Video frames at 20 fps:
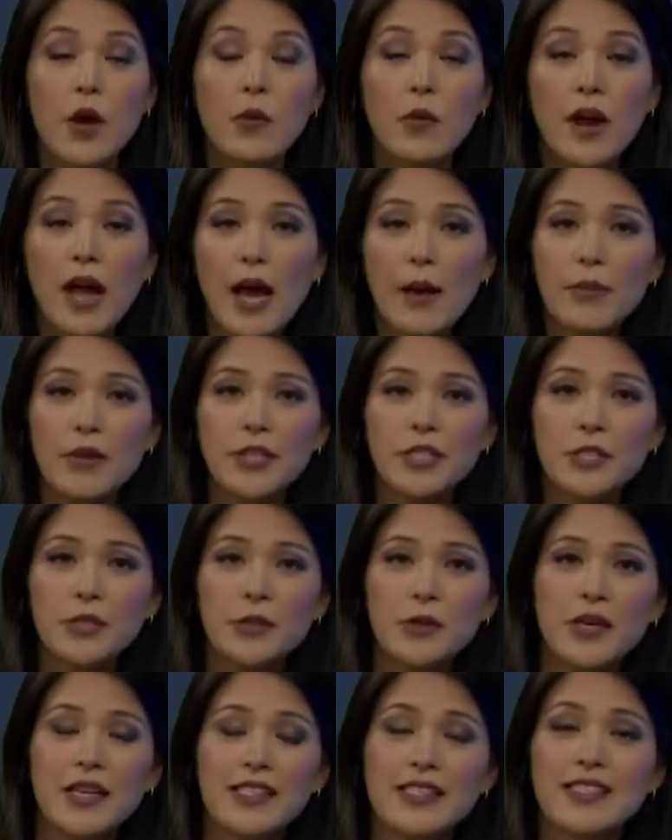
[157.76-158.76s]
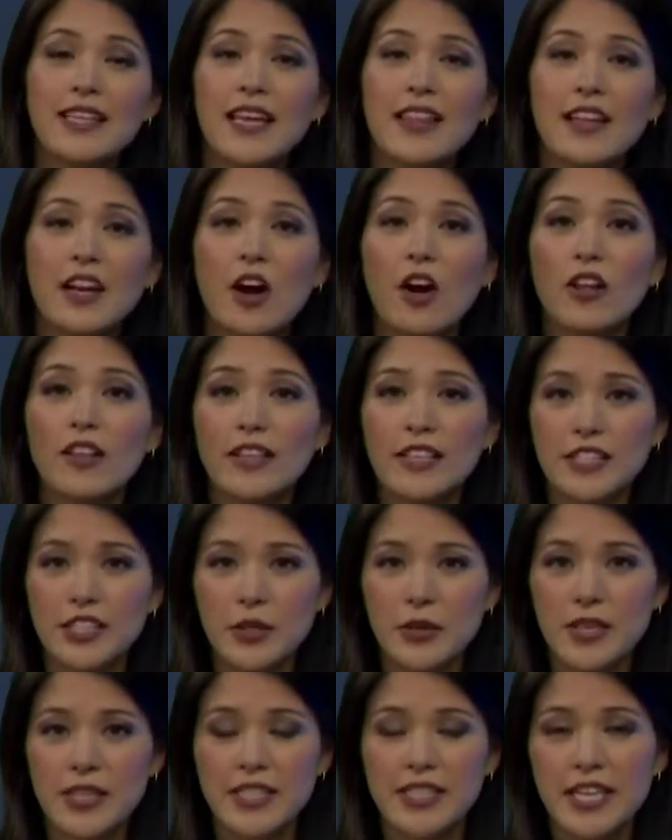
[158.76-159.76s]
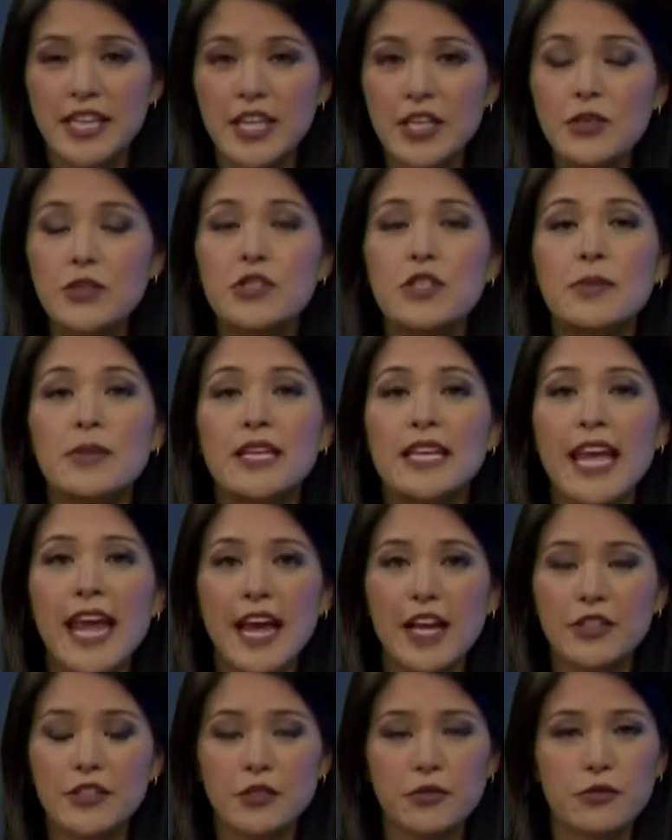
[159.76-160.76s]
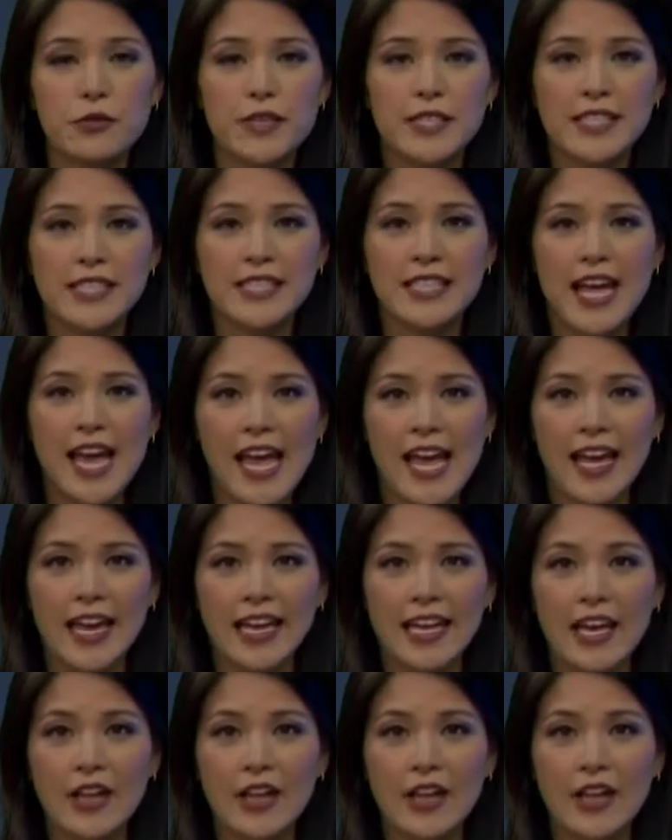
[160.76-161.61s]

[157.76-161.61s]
We're happy to say that Arlindo continues to be cancer-free today.